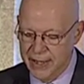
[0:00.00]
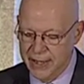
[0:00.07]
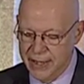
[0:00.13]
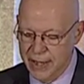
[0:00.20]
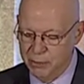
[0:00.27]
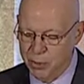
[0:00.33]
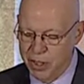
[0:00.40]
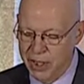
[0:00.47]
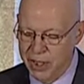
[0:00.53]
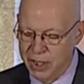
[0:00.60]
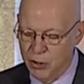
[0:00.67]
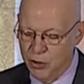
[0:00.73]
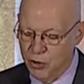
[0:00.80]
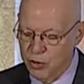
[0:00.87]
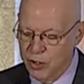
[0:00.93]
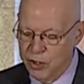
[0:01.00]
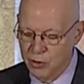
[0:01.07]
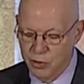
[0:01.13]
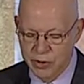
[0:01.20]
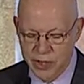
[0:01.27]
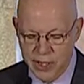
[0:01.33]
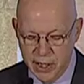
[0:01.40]
That began a journey
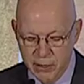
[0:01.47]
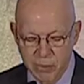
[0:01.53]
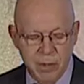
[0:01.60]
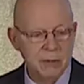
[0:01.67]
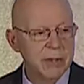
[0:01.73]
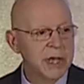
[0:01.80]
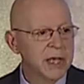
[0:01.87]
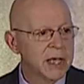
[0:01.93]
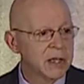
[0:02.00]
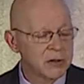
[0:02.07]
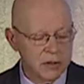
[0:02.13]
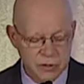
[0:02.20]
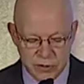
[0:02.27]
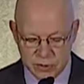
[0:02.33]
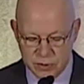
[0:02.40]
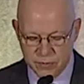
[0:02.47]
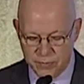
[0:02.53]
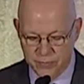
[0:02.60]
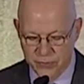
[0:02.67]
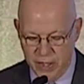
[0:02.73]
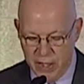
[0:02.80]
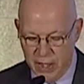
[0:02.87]
with him and many others,
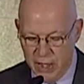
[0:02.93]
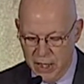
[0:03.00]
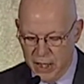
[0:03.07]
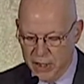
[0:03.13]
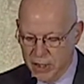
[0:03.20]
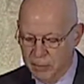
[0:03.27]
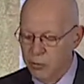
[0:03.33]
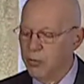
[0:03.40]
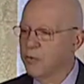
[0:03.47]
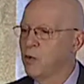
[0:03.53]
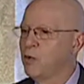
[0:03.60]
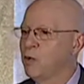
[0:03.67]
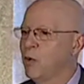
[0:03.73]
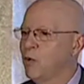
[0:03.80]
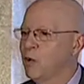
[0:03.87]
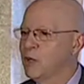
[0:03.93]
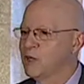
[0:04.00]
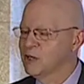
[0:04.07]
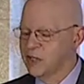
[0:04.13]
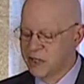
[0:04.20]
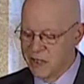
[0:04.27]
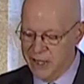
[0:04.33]
a number of whom are with
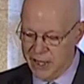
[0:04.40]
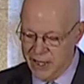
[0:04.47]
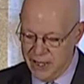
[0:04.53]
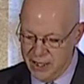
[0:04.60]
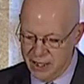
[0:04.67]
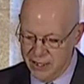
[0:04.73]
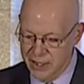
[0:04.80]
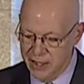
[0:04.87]
us today,